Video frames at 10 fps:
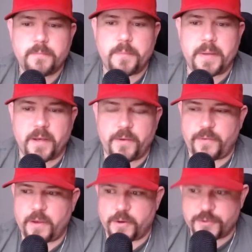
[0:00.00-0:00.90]

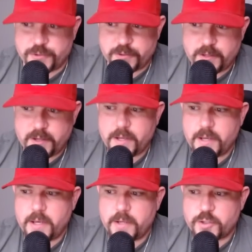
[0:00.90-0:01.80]
because there's
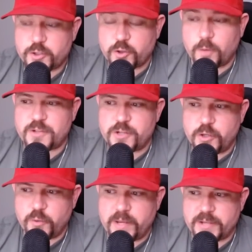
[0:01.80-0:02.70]
so much
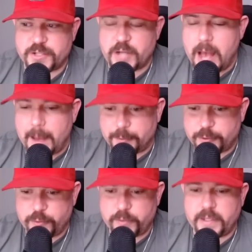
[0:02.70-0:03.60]
newness and
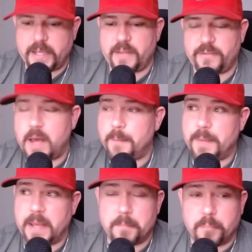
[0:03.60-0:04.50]
opportunity, and it's
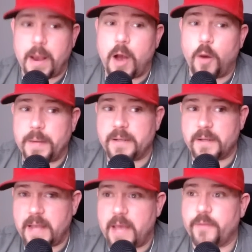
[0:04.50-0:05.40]
not being browbeat
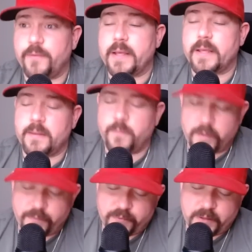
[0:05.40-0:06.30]
to death of like,
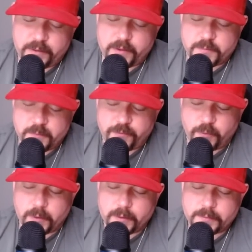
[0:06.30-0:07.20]
we've seen this
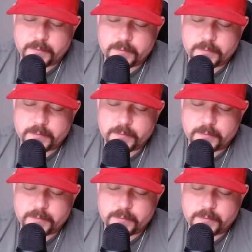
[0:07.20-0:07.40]
before.